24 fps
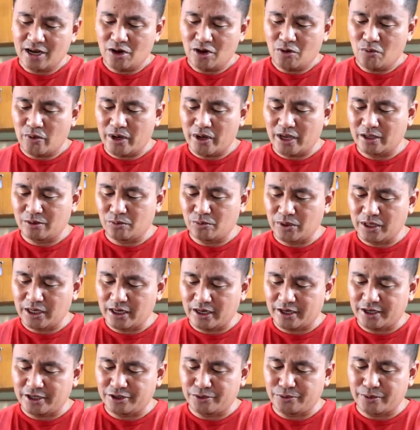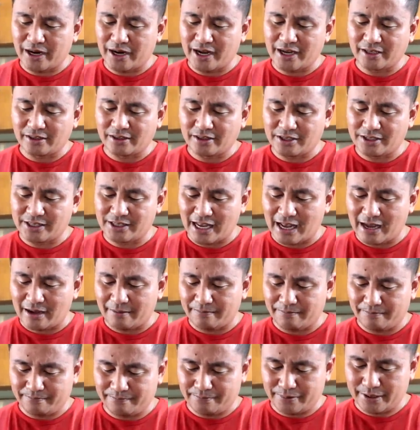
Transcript: when we are drying this up.